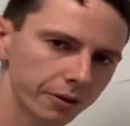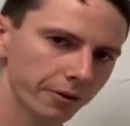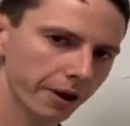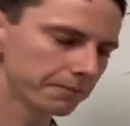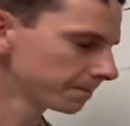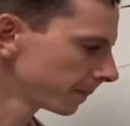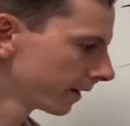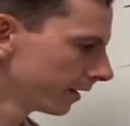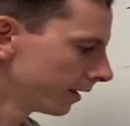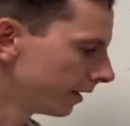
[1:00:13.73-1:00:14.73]
Okay.
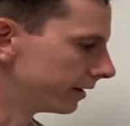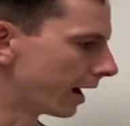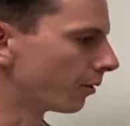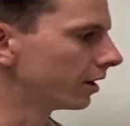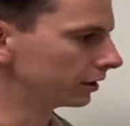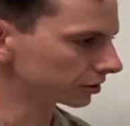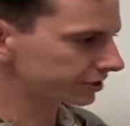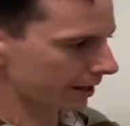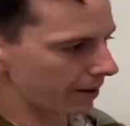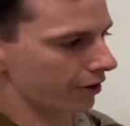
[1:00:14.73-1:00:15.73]
Now, it looks
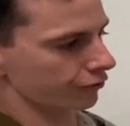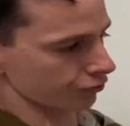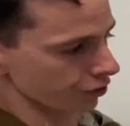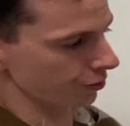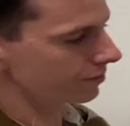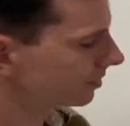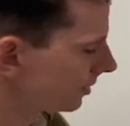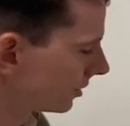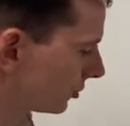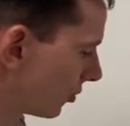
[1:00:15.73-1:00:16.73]
like I'm out of
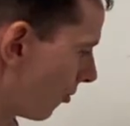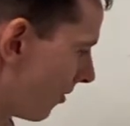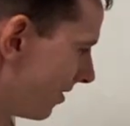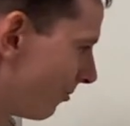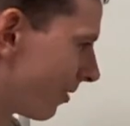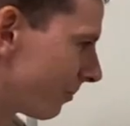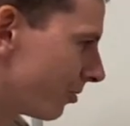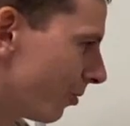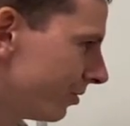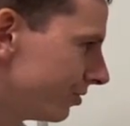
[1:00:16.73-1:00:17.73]
room. So what I'm
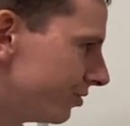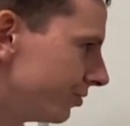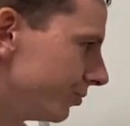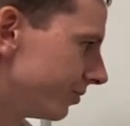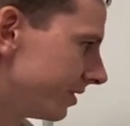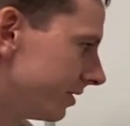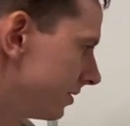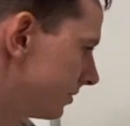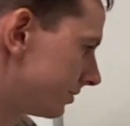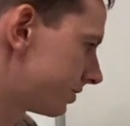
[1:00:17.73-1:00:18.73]
going to do
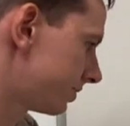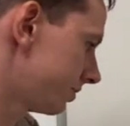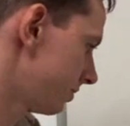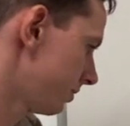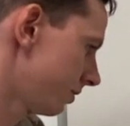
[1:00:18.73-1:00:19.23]
is,